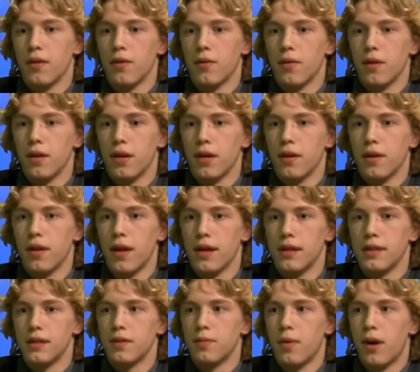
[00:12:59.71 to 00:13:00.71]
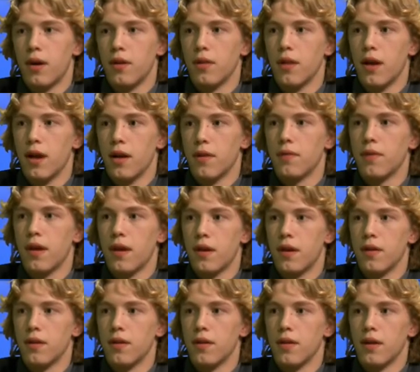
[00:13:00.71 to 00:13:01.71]
really good lessons about life
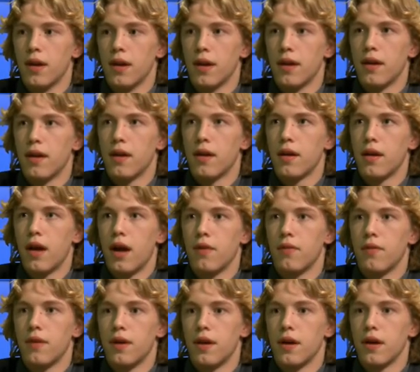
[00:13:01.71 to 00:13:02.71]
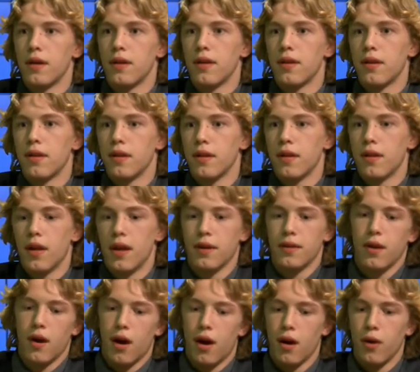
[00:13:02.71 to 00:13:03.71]
that'll like, I feel like
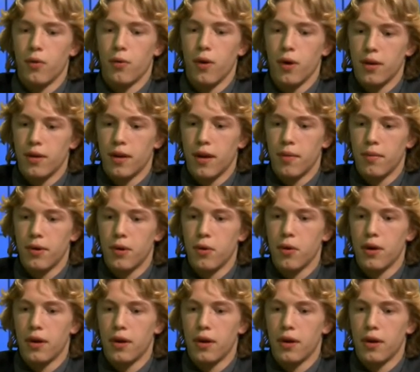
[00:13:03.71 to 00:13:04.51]
the hard work that I'm doing